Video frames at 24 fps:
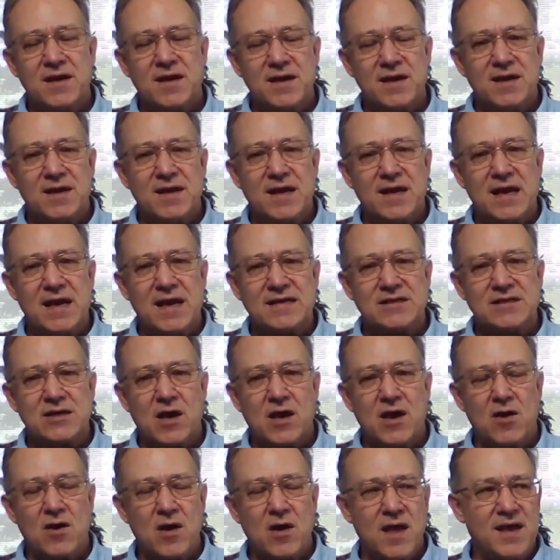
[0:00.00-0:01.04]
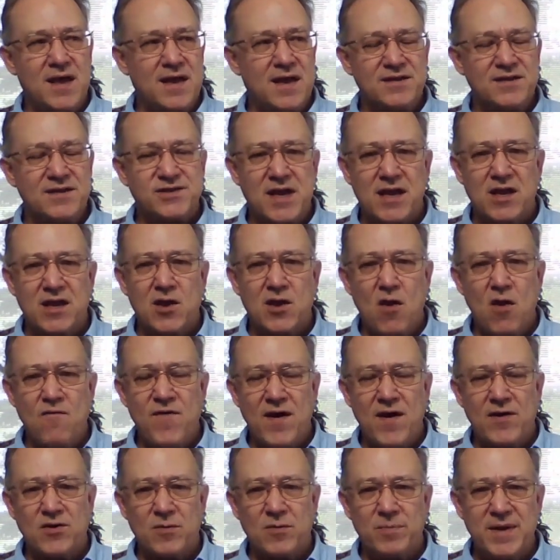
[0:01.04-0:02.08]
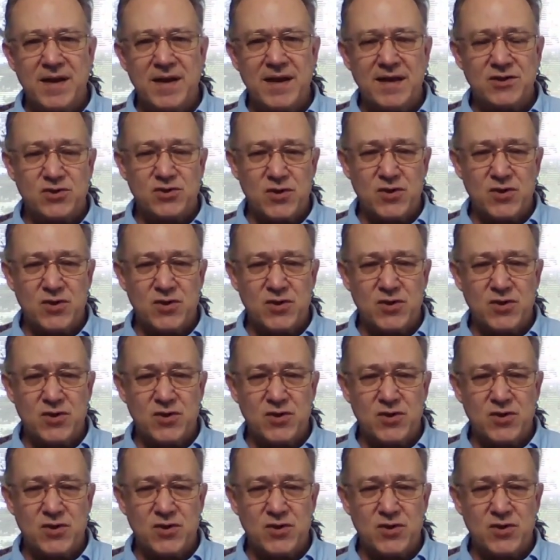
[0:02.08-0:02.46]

It is a GoFounder meeting,